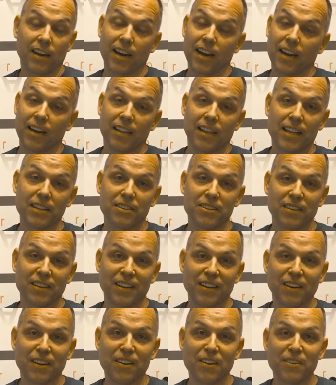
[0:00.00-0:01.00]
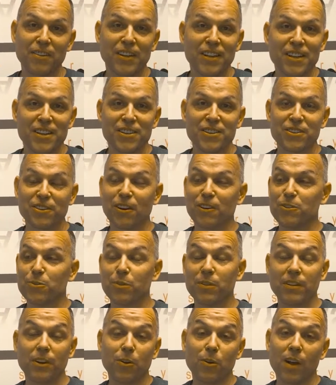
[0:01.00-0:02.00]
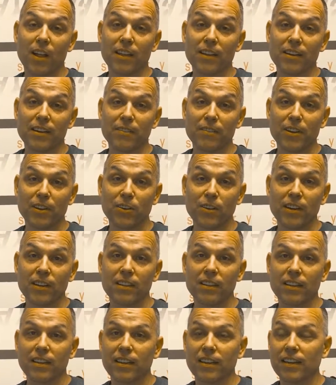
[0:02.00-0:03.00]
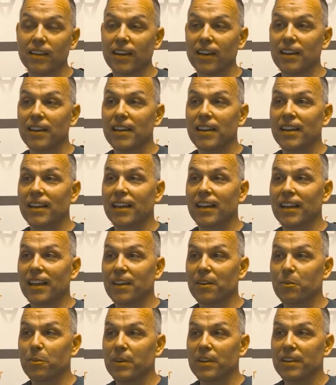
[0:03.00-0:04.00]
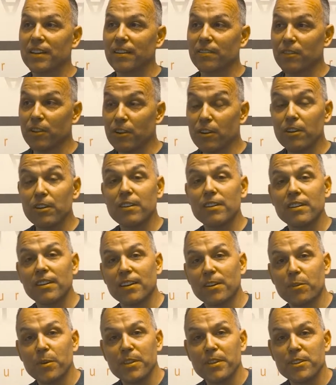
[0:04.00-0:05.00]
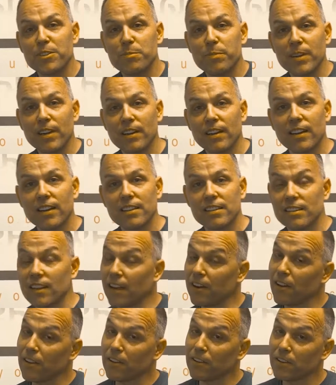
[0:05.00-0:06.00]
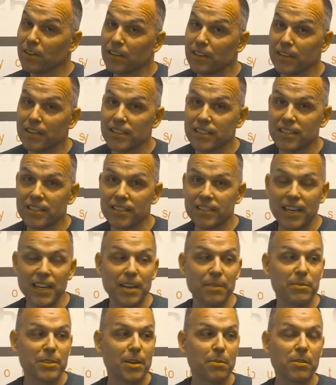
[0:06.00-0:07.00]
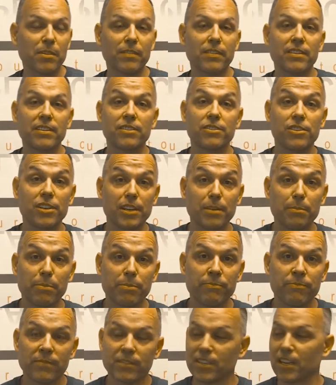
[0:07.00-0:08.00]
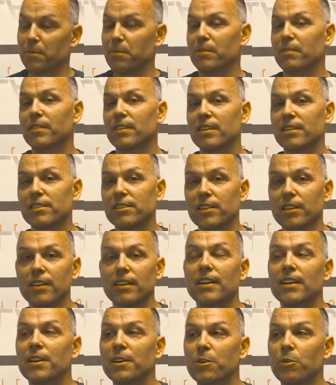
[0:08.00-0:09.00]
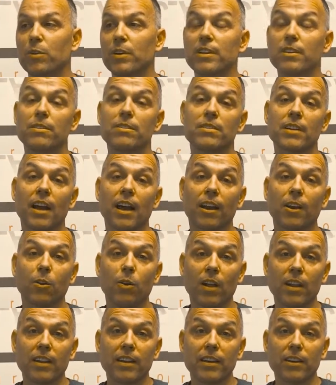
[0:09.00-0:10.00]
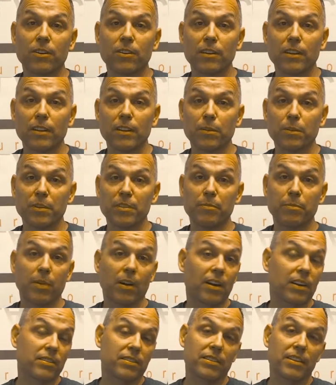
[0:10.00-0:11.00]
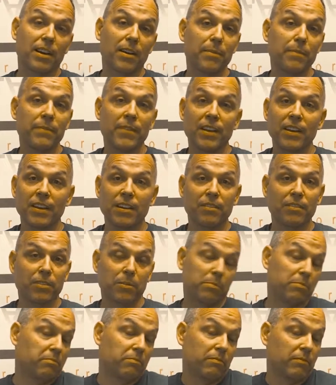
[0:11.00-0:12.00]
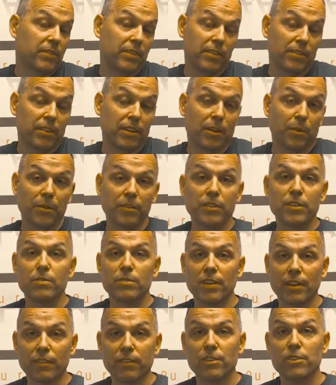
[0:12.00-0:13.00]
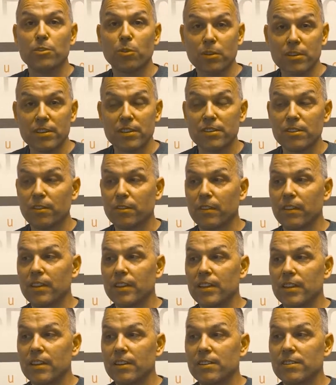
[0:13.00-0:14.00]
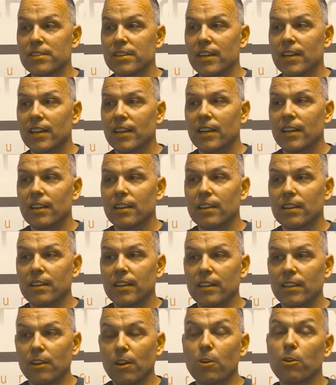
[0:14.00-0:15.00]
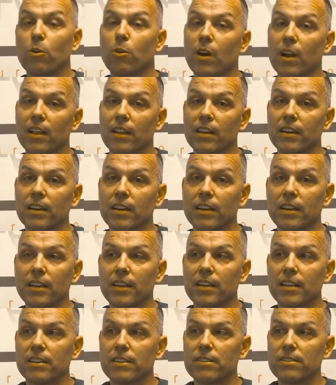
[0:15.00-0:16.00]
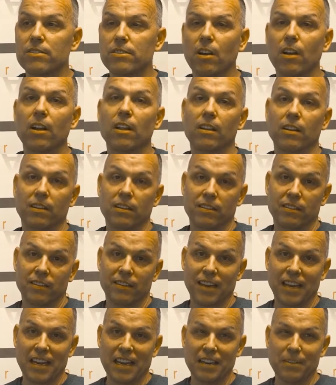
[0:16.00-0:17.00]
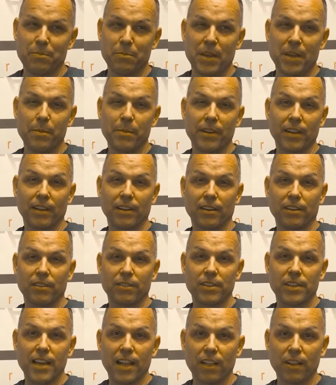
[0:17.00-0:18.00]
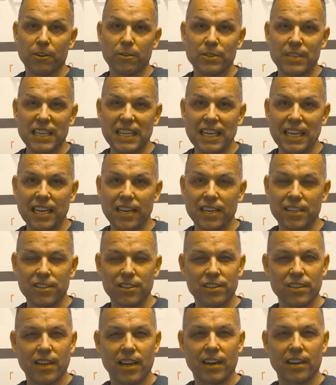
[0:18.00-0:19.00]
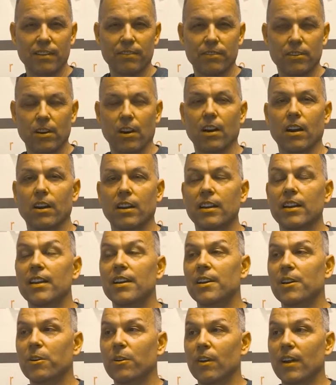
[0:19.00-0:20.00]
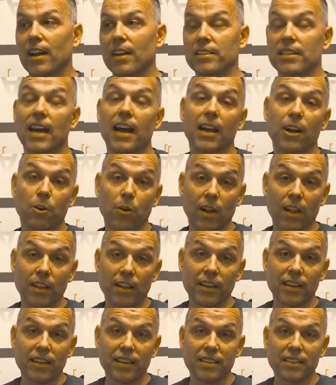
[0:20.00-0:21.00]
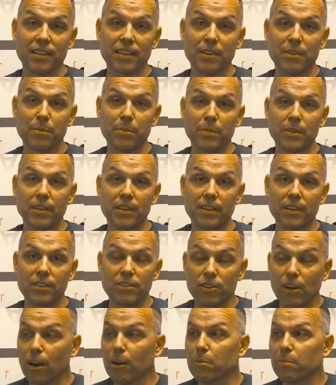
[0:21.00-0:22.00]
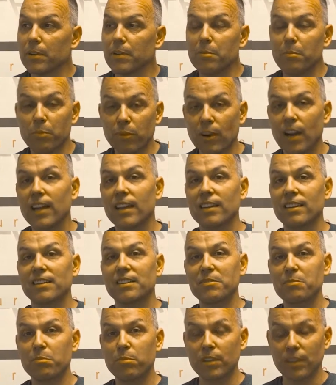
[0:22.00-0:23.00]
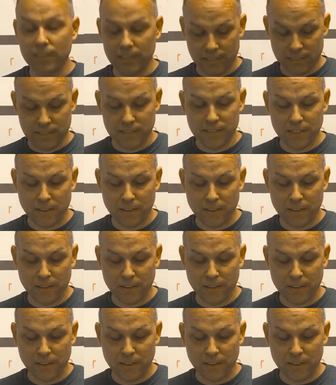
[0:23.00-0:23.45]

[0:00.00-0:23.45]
All right, that's it. All starts with the quality of the acrylic, and we have learned with experience, not all acrylic is the same. Some of it is cheap, some of it is good. We use high quality acrylic. We've bought some from, we've used different sources over the years. The low quality is duller, and maybe a little yellow tint is just kind of dark, whereas high quality is going to be sharp and bright and brilliant.